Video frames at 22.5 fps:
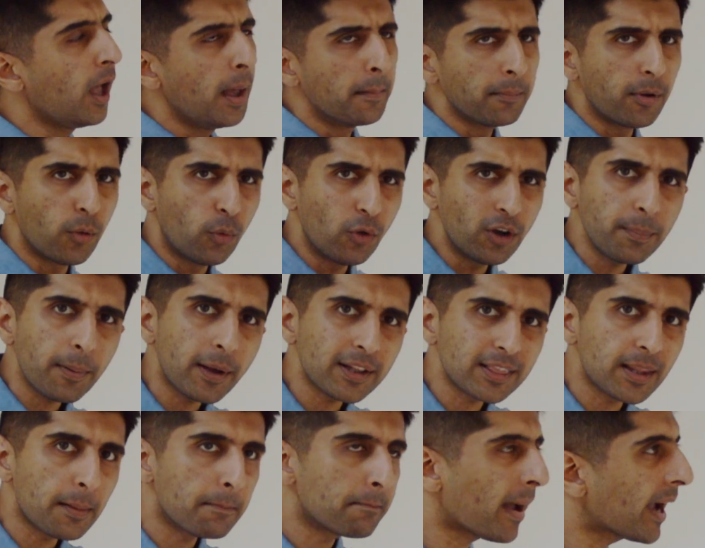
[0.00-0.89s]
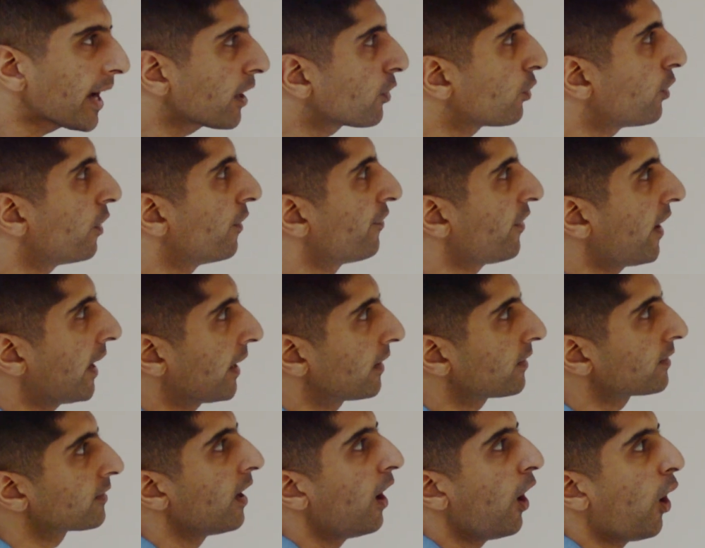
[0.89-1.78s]
But what about the macro
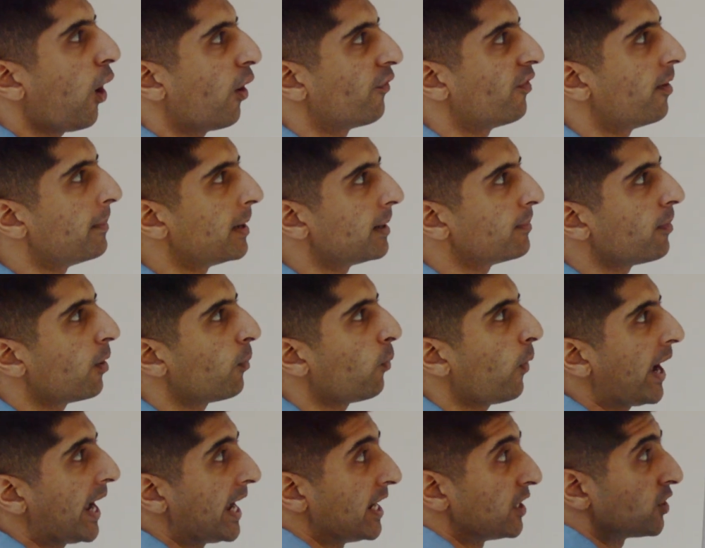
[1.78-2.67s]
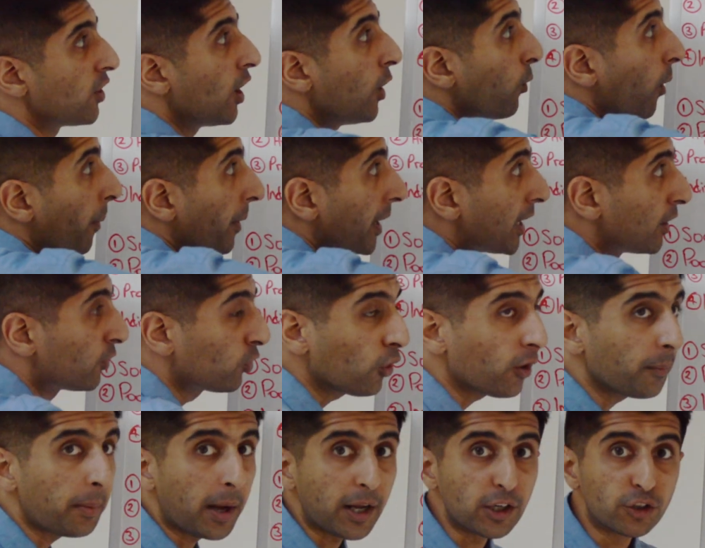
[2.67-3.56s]
effects of a minimum wage? Well, we can
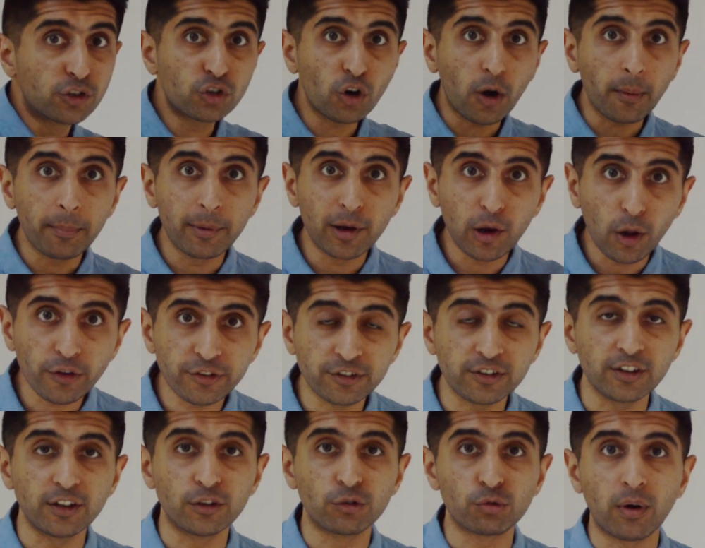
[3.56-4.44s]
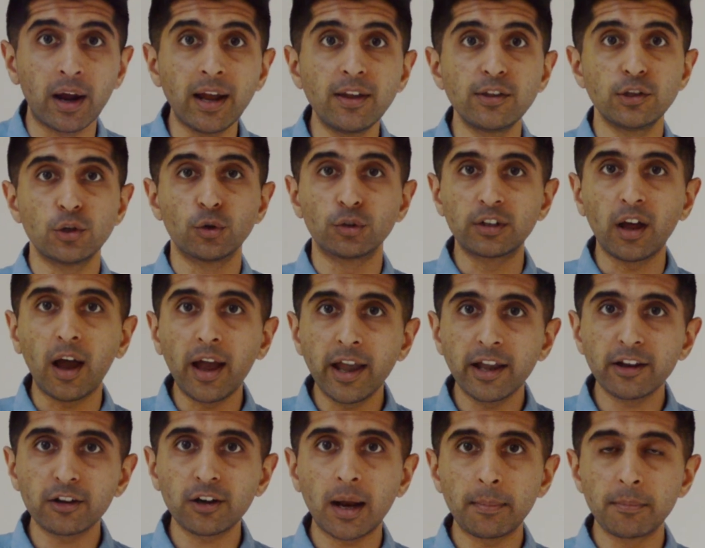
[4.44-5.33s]
talk about job losses, right? Your
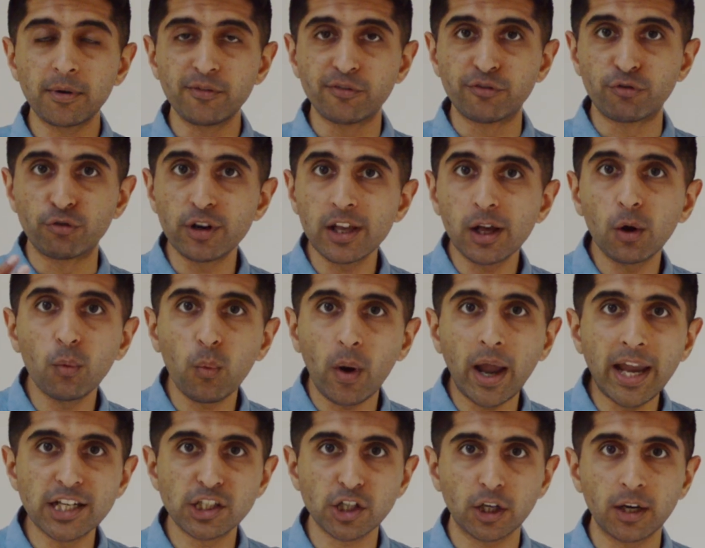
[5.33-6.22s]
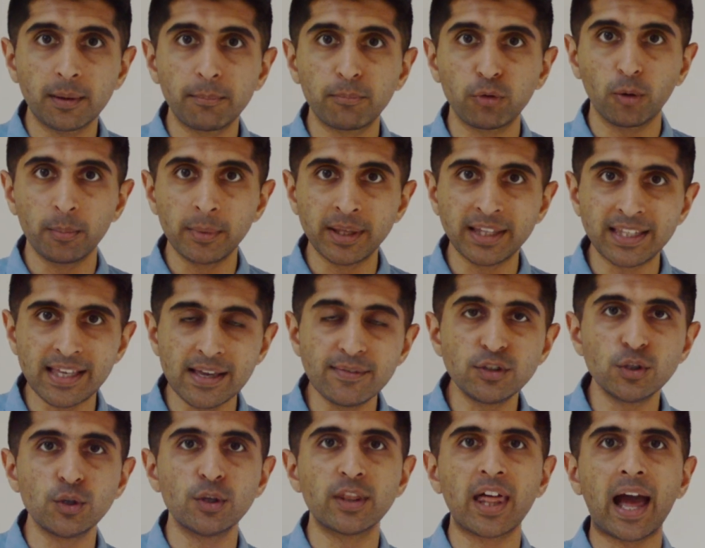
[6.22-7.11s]
diagram of real wage unemployment gives
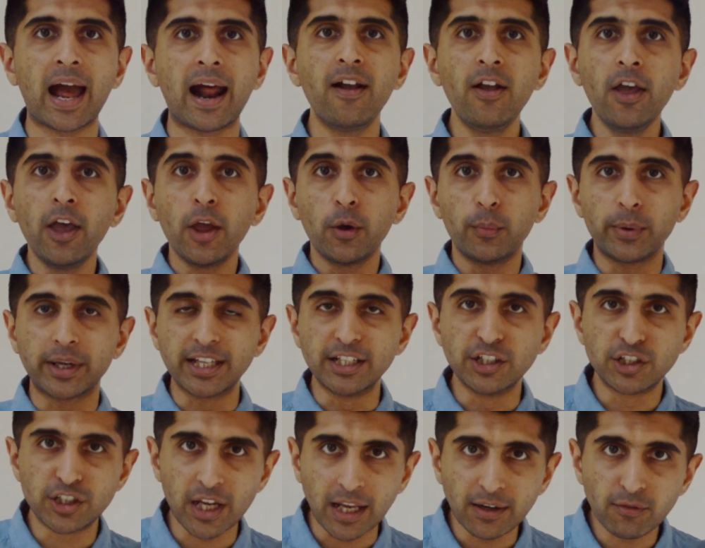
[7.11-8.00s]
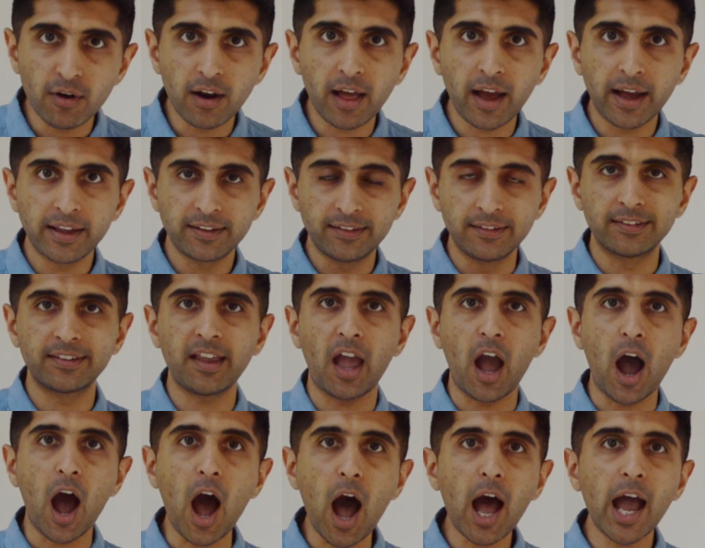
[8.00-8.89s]
gives you that. We can generalize and say
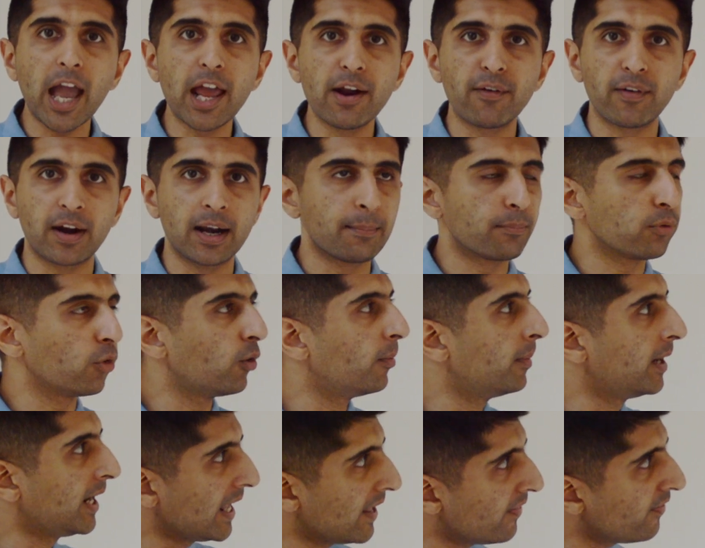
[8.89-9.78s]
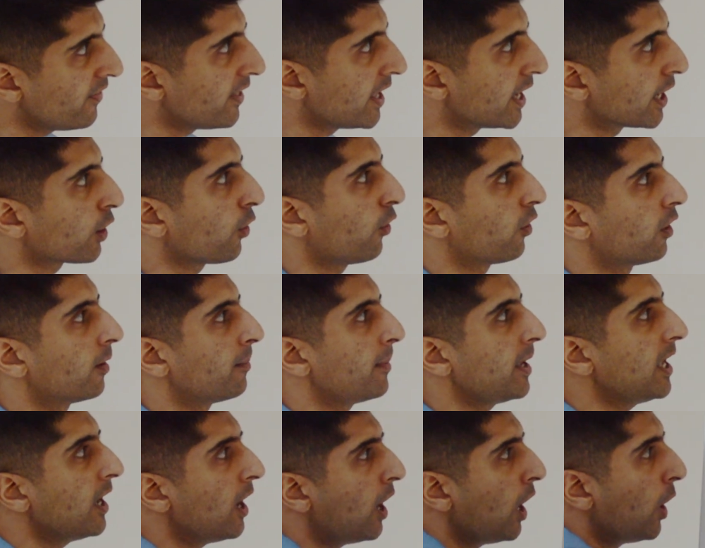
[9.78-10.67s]
higher unemployment in the
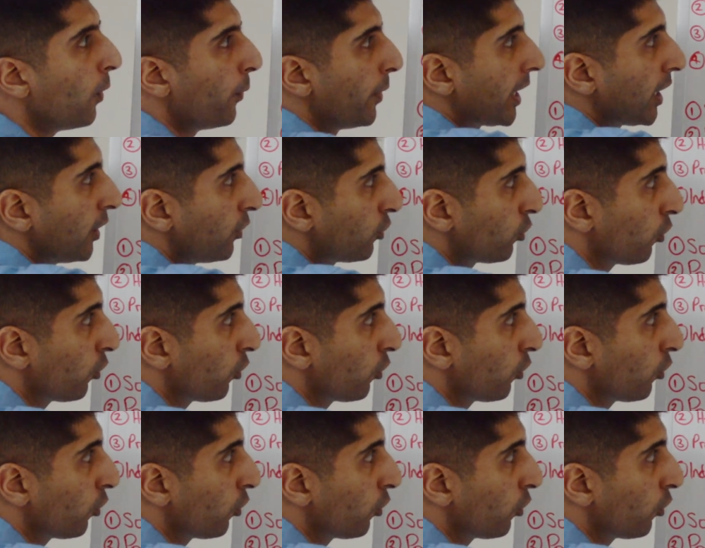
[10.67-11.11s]
economy. We can